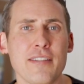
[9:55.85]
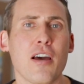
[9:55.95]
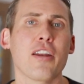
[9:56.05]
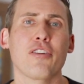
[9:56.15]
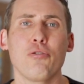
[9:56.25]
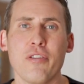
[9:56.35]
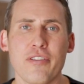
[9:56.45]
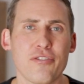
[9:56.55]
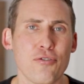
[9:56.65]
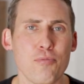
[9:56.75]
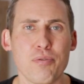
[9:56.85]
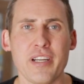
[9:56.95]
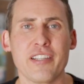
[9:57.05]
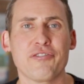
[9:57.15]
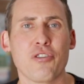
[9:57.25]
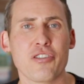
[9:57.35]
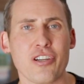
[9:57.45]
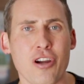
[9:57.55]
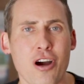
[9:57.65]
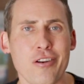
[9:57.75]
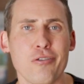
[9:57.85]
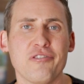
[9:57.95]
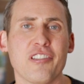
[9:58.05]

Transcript: not including the 2 pre-construction condos,